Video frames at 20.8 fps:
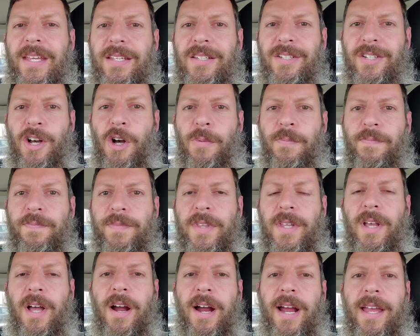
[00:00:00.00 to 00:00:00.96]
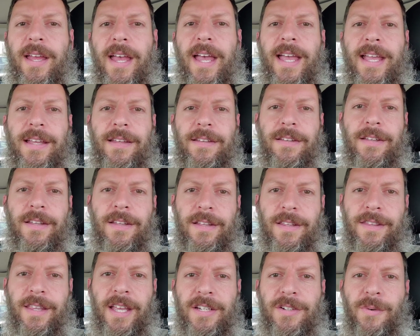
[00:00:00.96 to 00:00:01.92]
So, all right, hey,
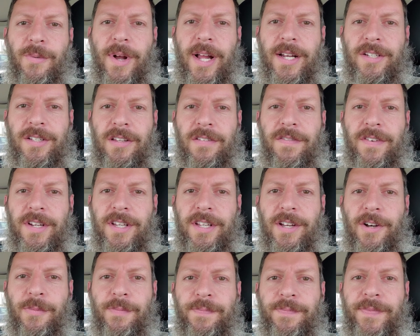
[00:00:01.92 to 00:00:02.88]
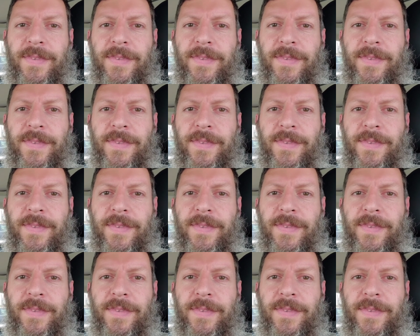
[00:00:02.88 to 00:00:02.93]
thanks for watching the video.